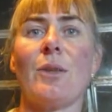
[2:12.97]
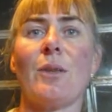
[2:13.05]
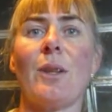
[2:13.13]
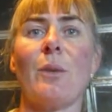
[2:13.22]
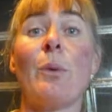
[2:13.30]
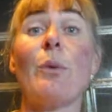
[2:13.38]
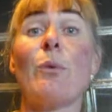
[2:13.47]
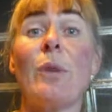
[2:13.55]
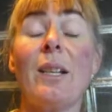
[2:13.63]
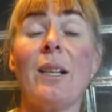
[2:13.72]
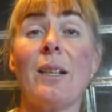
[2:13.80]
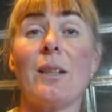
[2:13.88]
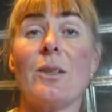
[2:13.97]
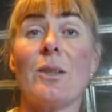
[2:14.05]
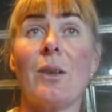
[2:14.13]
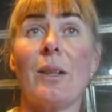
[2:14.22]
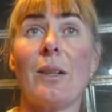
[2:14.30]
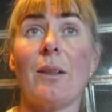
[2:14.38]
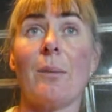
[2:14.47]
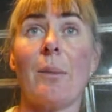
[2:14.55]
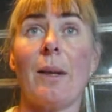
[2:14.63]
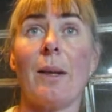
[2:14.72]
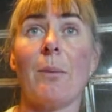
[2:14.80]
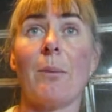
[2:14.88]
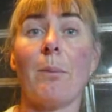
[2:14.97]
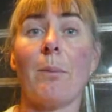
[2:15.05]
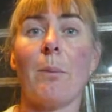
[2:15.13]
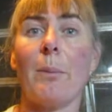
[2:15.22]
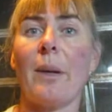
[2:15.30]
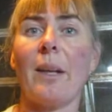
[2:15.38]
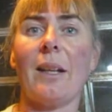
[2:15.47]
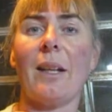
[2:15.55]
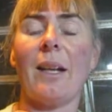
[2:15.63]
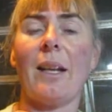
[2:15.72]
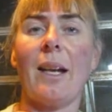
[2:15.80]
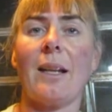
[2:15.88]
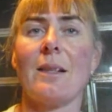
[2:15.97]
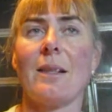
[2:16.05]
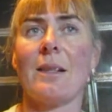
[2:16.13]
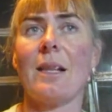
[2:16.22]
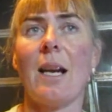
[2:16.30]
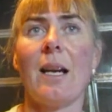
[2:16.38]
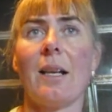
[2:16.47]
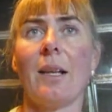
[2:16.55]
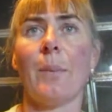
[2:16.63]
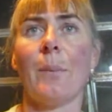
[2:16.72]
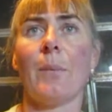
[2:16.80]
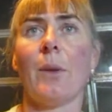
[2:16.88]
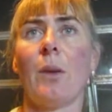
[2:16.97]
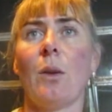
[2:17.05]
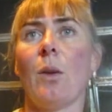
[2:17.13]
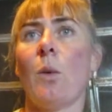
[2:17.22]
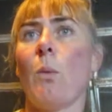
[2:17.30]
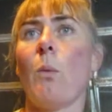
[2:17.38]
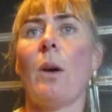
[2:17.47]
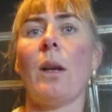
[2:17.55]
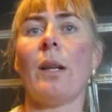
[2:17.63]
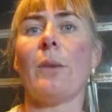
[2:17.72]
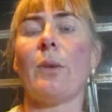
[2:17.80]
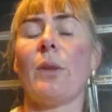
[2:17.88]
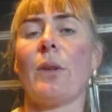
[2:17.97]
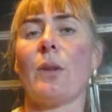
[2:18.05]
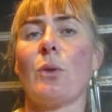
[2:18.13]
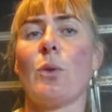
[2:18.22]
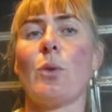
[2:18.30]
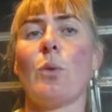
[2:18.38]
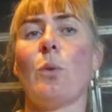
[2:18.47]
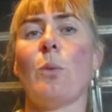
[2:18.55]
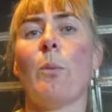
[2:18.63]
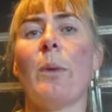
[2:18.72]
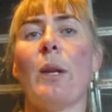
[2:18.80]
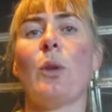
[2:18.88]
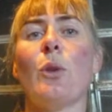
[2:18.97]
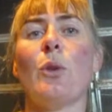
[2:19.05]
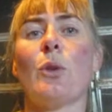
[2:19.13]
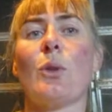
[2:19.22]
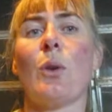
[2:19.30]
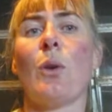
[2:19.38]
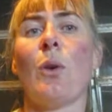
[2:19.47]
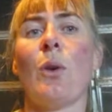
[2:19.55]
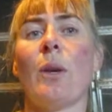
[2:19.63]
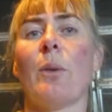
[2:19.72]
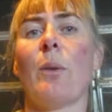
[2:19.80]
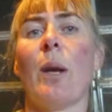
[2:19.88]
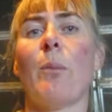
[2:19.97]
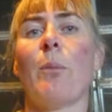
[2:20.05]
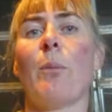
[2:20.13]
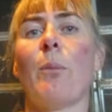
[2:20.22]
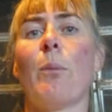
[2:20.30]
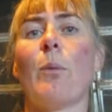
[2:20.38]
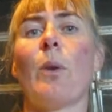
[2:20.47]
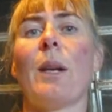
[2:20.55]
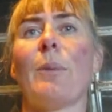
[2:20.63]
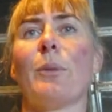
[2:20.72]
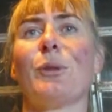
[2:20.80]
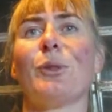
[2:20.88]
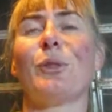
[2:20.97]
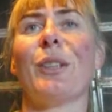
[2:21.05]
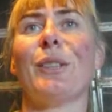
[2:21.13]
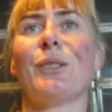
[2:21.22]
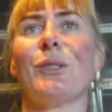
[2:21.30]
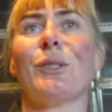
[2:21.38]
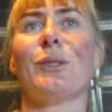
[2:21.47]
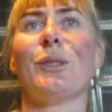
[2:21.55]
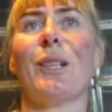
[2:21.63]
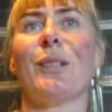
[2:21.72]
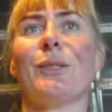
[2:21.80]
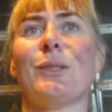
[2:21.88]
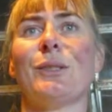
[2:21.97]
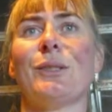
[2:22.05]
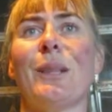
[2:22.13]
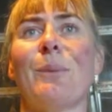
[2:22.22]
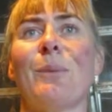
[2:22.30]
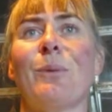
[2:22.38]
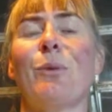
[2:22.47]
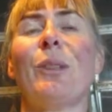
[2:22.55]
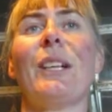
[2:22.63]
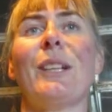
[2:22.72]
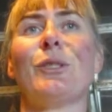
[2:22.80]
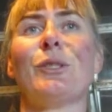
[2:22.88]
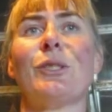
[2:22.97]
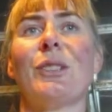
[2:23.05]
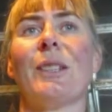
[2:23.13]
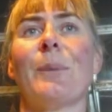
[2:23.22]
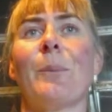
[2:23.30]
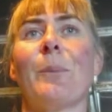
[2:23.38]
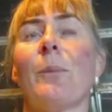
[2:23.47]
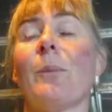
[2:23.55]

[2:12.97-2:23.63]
So we're really excited about being here and starting while everything's still being nursed along and brought up to scratch. It's really interesting.